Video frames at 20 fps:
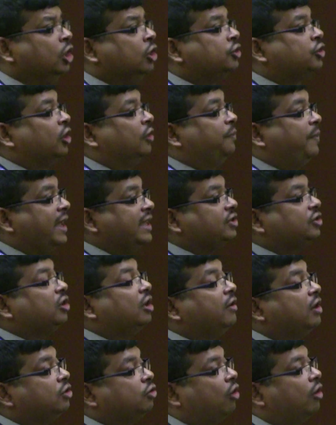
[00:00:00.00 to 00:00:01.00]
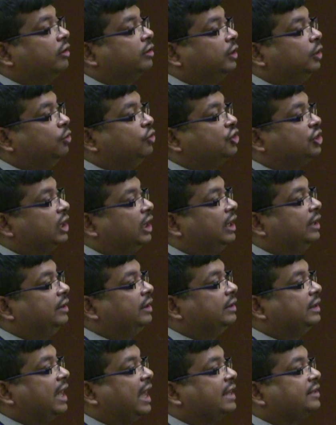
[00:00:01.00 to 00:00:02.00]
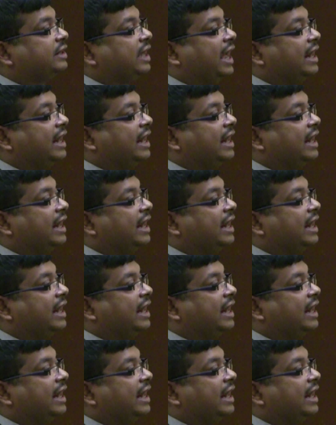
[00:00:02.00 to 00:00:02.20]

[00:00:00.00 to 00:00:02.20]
So based on our conclusion that